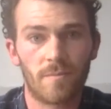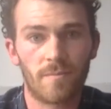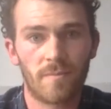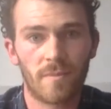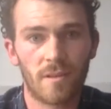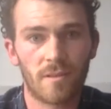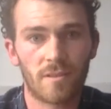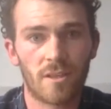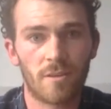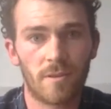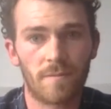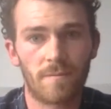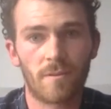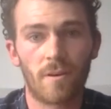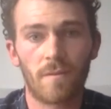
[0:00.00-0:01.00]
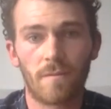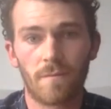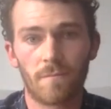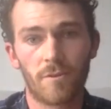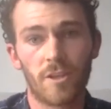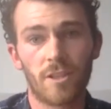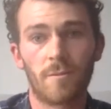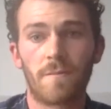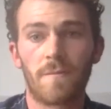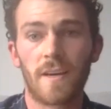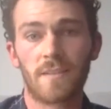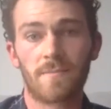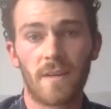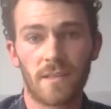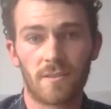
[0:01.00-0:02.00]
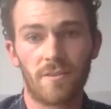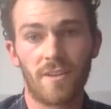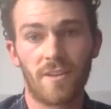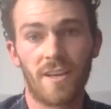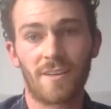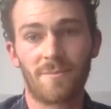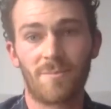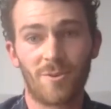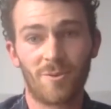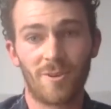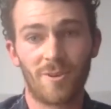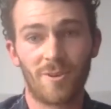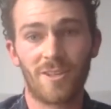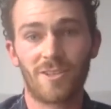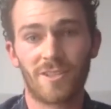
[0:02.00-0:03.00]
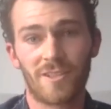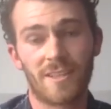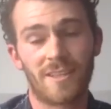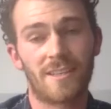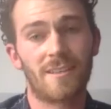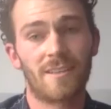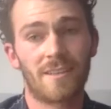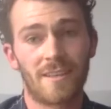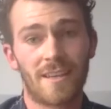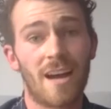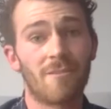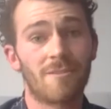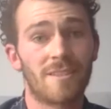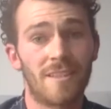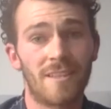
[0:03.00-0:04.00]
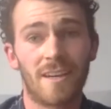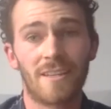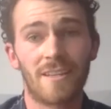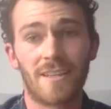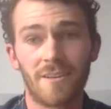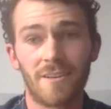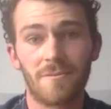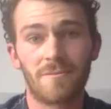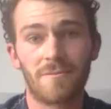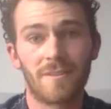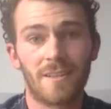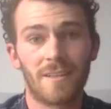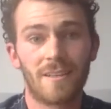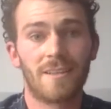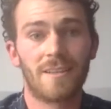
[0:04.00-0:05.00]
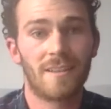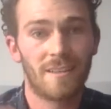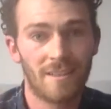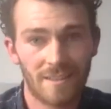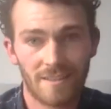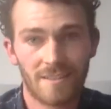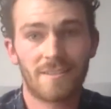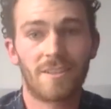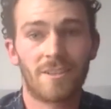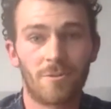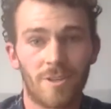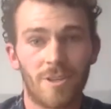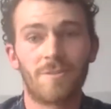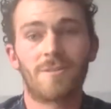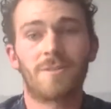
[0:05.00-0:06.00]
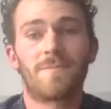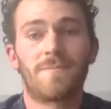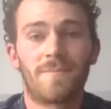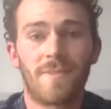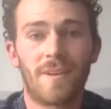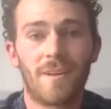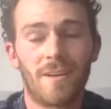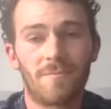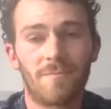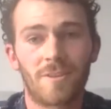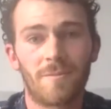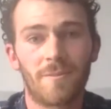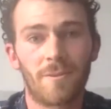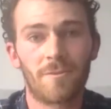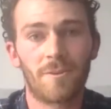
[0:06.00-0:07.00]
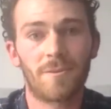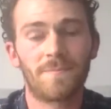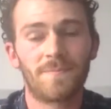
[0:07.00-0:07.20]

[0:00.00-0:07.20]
and so we've got reusable face masks on there purely just to counter the idea of single use coming through.